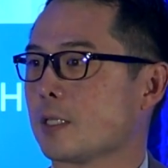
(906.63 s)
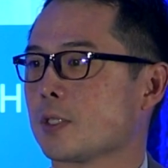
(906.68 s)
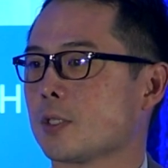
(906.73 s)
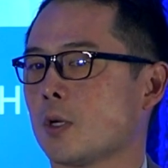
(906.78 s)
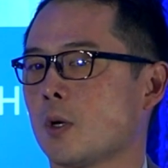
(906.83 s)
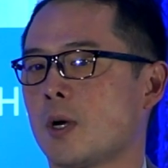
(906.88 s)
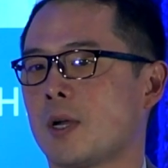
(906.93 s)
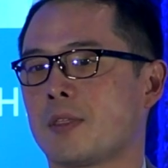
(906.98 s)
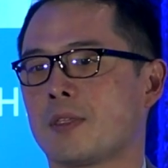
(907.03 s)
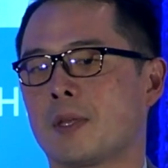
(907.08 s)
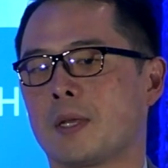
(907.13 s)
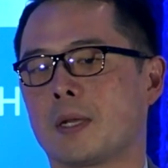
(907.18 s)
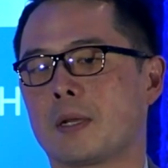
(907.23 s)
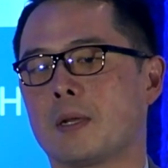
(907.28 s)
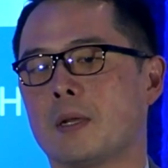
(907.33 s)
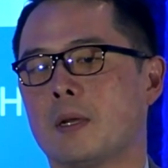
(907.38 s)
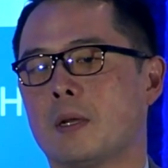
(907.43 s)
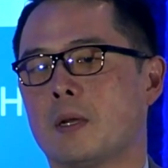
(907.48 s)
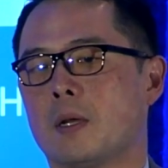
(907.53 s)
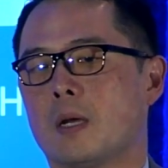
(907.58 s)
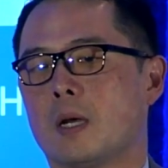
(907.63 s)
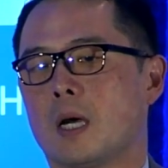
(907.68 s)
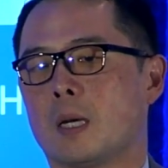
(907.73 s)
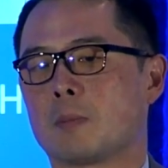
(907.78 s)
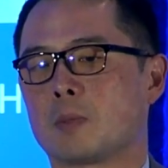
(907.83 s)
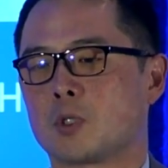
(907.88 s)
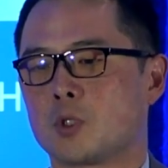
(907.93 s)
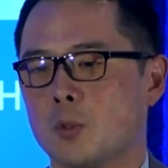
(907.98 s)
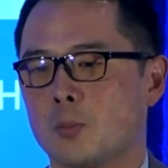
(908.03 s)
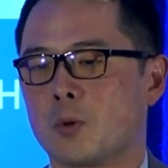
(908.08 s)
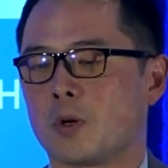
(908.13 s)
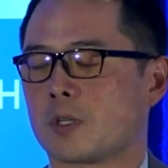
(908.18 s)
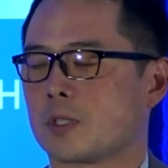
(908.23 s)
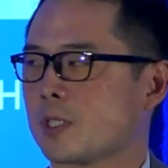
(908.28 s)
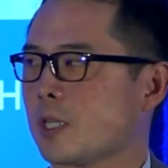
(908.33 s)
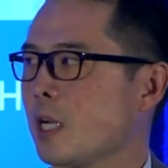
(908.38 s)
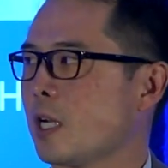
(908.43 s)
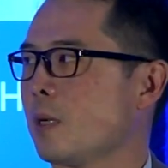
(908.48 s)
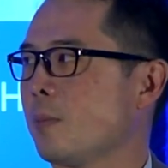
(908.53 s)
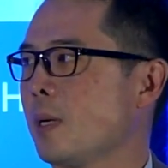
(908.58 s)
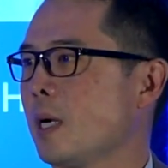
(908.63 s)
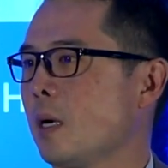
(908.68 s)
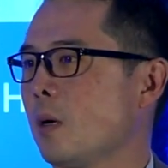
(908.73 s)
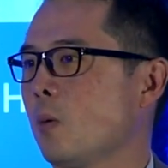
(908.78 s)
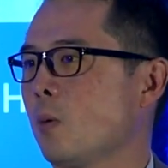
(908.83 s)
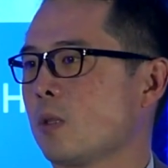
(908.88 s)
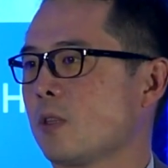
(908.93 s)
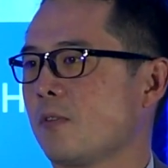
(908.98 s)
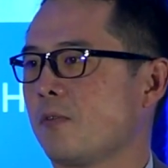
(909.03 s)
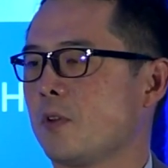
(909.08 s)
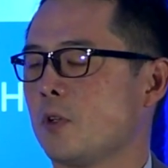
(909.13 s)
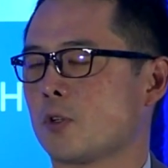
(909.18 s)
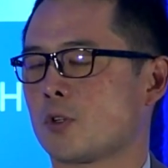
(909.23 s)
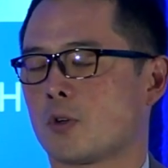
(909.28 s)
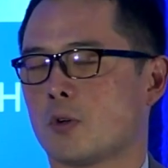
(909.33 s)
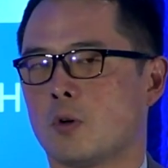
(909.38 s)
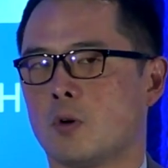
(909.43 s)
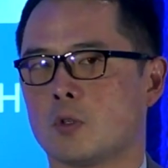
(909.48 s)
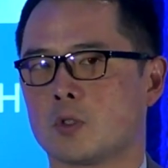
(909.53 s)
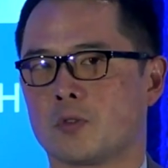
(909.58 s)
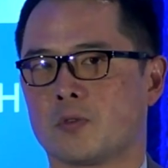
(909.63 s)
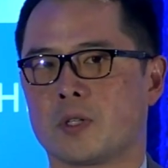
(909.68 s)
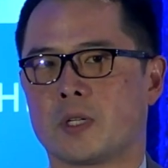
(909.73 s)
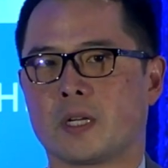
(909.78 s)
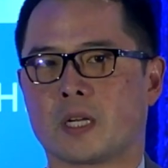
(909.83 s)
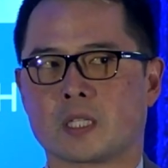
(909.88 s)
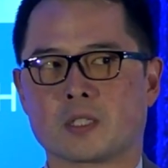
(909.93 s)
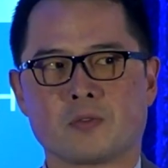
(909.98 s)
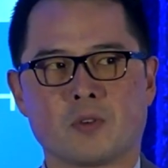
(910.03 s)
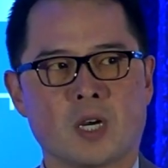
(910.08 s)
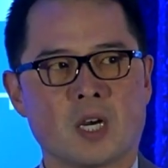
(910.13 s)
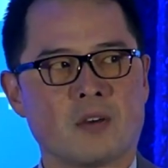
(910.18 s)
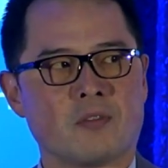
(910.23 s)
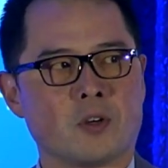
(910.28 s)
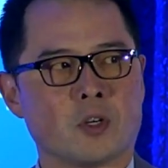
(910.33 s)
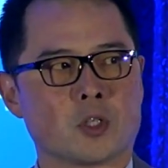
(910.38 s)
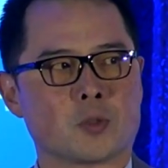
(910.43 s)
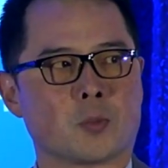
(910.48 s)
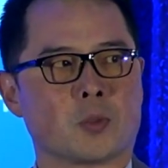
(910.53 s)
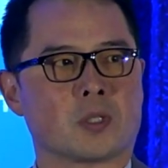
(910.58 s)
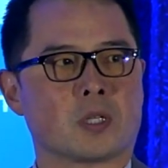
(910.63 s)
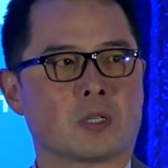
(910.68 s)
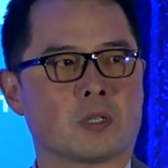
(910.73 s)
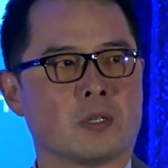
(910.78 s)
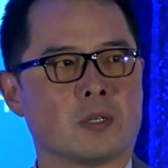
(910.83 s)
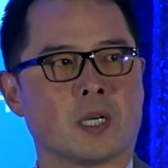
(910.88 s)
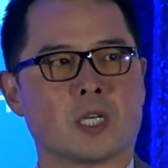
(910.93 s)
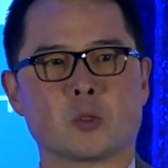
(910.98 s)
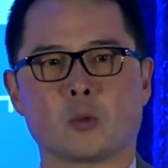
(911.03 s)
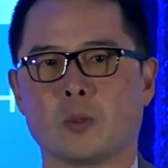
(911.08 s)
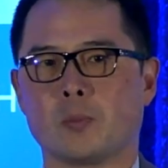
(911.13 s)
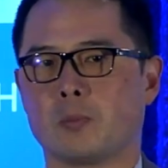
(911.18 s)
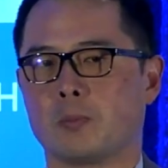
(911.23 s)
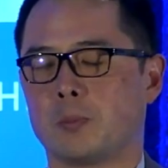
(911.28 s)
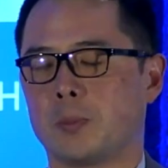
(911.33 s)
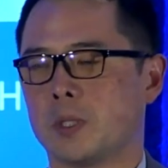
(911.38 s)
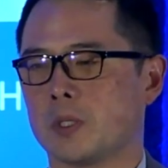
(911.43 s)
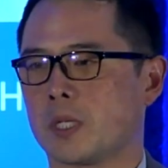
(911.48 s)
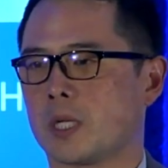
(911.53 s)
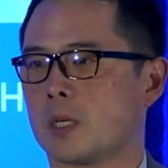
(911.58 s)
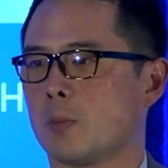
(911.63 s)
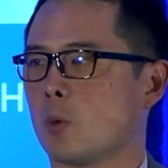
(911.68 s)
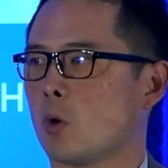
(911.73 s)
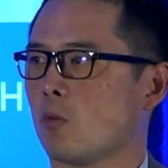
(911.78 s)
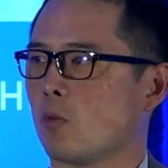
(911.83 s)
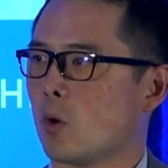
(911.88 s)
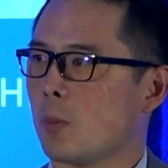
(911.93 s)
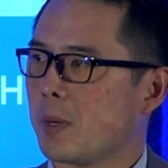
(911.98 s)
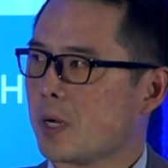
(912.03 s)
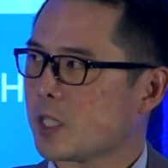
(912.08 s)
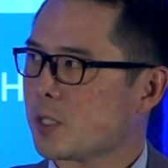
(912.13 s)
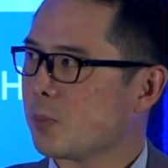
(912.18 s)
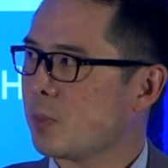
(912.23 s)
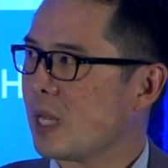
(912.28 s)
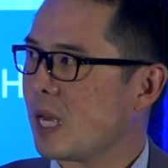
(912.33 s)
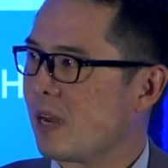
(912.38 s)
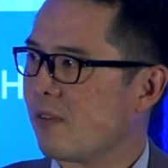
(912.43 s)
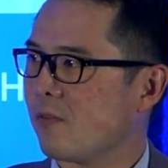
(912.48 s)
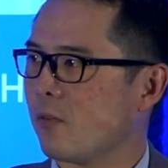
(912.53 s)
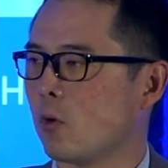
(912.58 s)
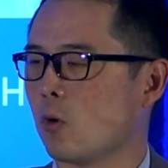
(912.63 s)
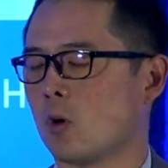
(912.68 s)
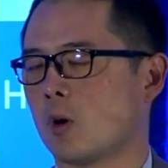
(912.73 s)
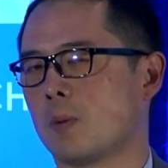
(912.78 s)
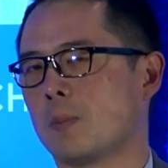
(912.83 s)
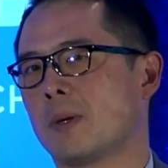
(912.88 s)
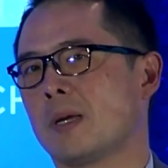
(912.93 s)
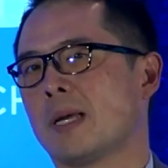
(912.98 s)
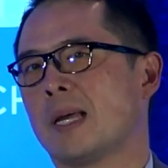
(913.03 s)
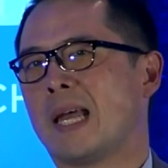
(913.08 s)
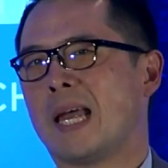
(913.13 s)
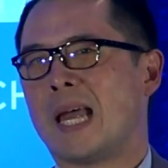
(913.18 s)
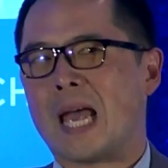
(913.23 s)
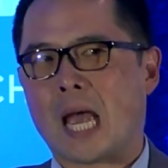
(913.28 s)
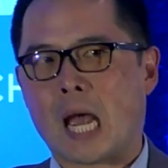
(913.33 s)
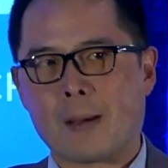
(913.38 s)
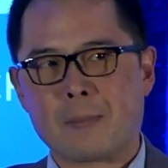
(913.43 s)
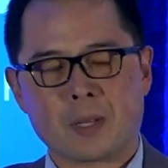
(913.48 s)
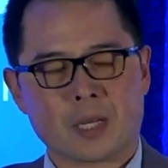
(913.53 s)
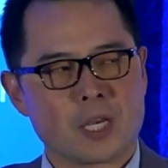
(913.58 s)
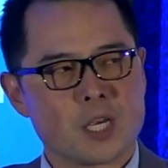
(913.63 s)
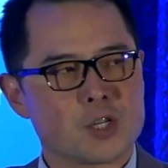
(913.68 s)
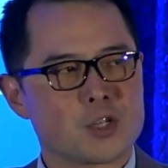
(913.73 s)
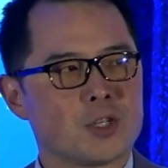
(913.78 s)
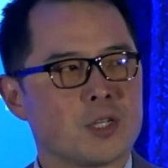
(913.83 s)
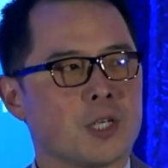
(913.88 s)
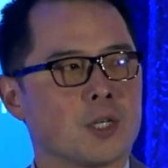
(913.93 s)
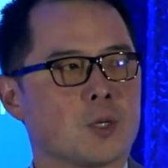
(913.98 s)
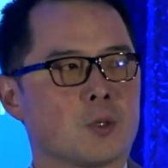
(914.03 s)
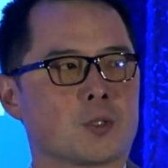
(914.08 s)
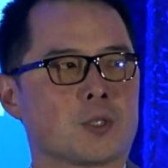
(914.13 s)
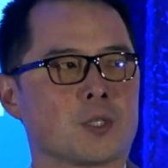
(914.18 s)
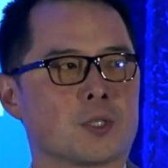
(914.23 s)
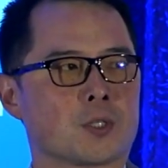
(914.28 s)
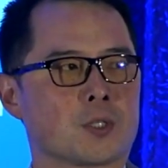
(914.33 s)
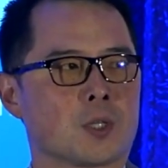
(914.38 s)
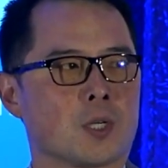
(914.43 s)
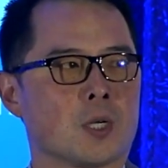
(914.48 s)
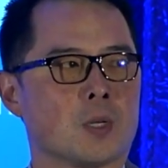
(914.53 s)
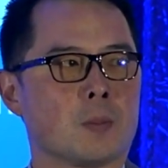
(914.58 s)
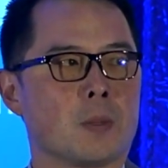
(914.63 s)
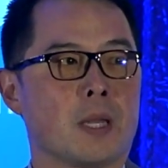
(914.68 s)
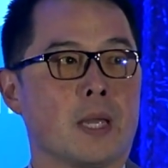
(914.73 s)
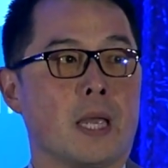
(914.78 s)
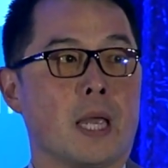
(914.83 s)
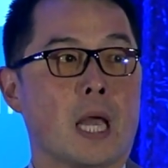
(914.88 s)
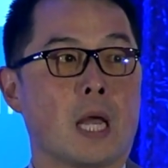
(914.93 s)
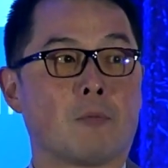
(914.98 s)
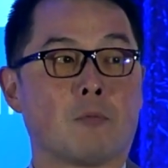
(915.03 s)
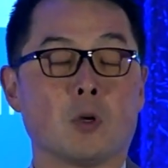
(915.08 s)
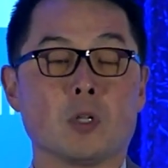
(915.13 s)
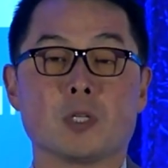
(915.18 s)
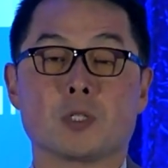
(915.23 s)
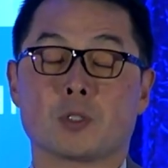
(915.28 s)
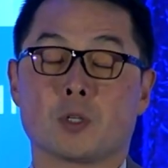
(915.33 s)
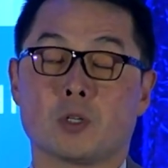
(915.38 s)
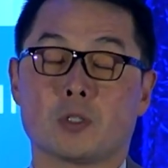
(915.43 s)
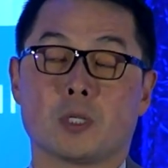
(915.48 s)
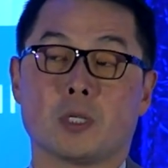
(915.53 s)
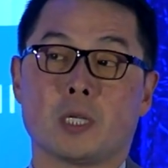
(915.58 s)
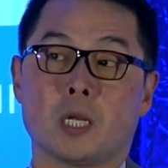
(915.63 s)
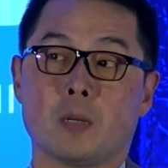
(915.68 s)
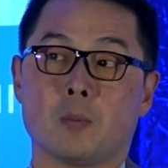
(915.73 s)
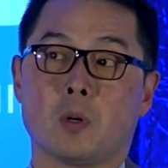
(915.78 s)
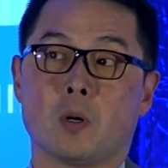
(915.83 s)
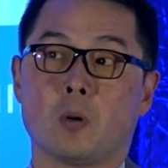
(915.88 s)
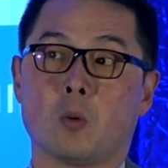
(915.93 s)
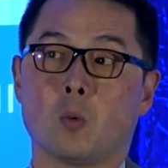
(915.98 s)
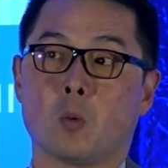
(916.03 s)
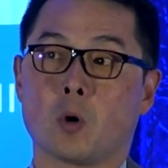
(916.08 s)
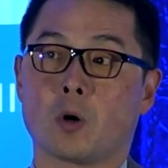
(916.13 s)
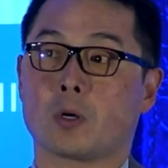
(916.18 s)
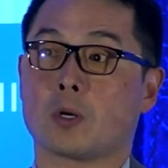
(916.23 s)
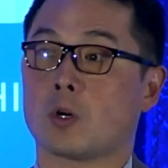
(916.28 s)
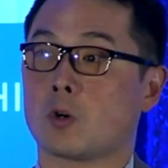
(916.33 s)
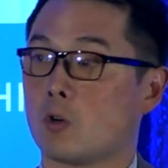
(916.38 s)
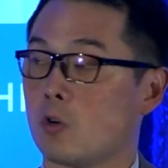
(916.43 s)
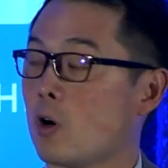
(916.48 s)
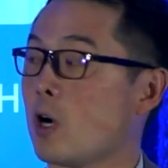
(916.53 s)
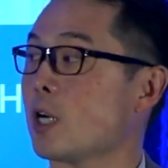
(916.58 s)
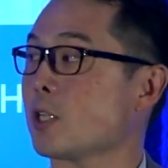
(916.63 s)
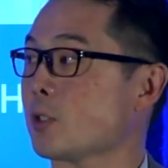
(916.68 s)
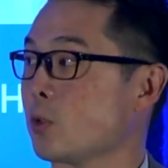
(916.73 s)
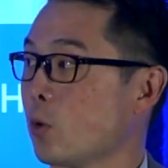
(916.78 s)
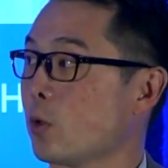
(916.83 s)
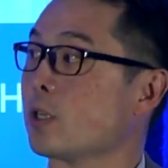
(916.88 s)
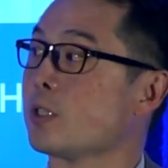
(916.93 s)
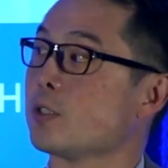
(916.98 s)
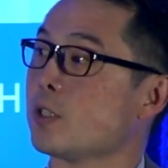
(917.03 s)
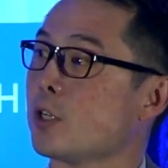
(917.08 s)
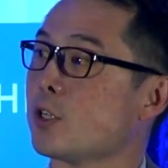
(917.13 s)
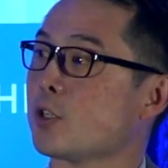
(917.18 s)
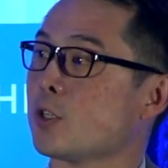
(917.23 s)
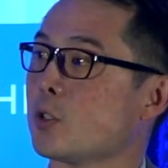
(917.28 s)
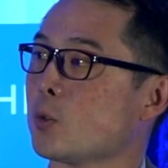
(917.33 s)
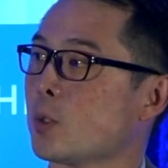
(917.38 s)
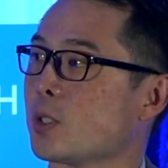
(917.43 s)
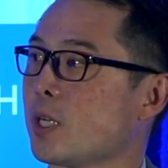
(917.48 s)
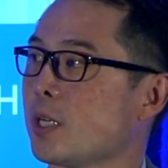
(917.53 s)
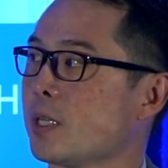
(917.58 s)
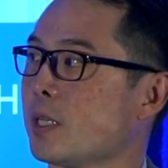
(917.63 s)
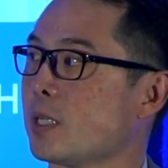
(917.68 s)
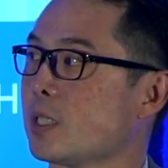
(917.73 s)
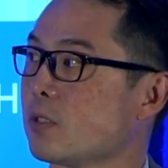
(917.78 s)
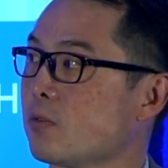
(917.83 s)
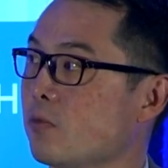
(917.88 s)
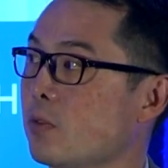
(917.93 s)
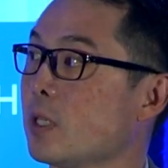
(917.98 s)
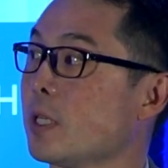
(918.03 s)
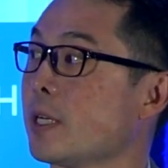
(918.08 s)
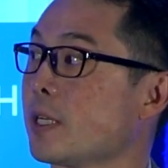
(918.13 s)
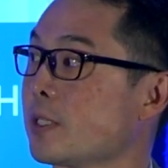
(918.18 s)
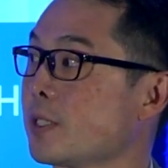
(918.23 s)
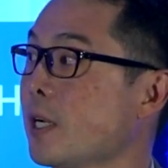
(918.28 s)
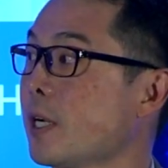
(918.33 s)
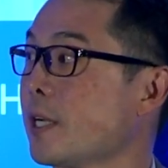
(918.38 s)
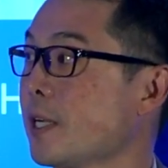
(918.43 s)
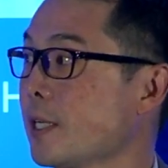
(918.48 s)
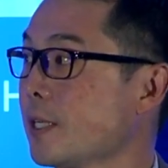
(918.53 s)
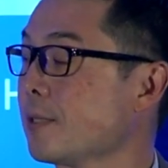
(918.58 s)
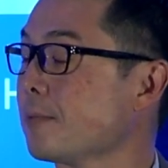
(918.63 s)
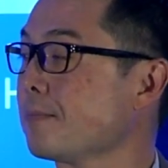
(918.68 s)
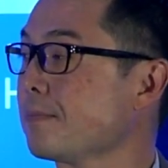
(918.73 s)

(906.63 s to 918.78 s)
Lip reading: So I think I'm super excited about what the future holds over the next 5 years, particularly as we build out a more robust platform, application ecosystem, and really start to enable work across organizations, which I think is really exciting.